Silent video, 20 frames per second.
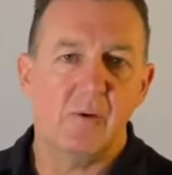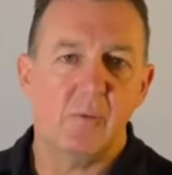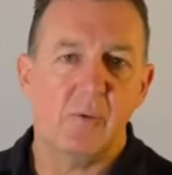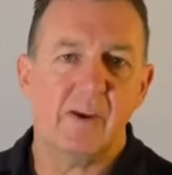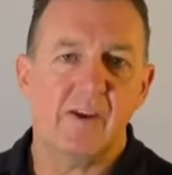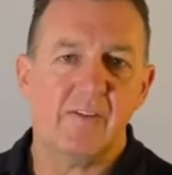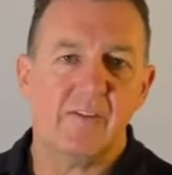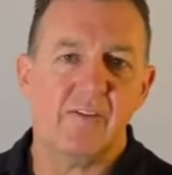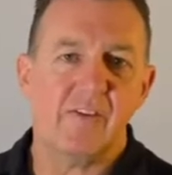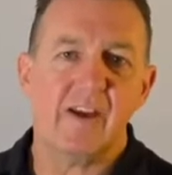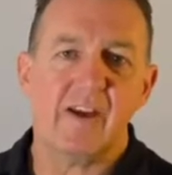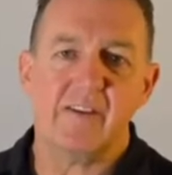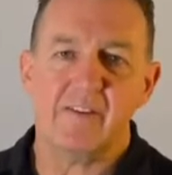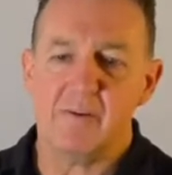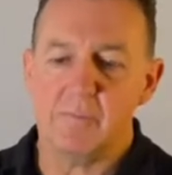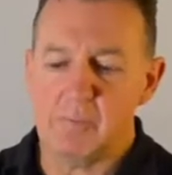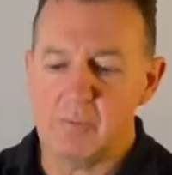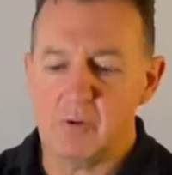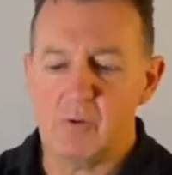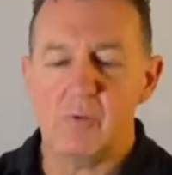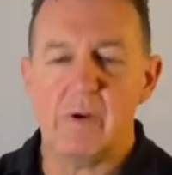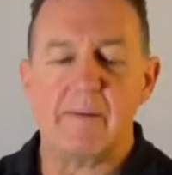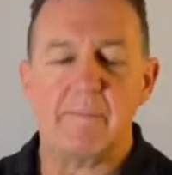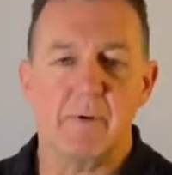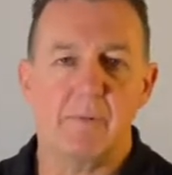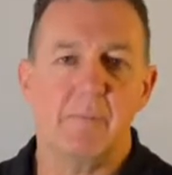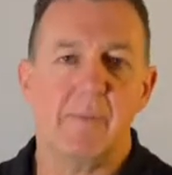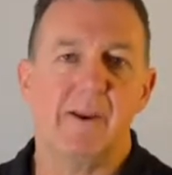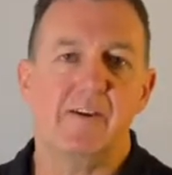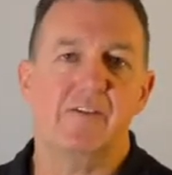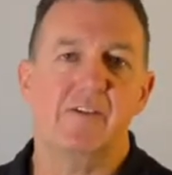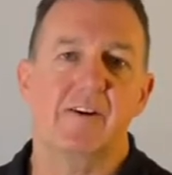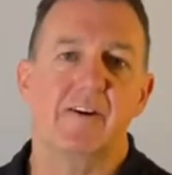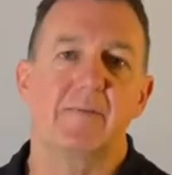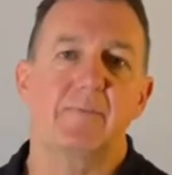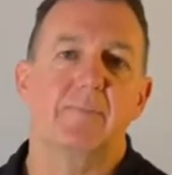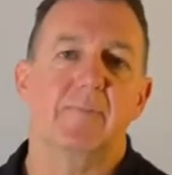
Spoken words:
we start to build up a picture.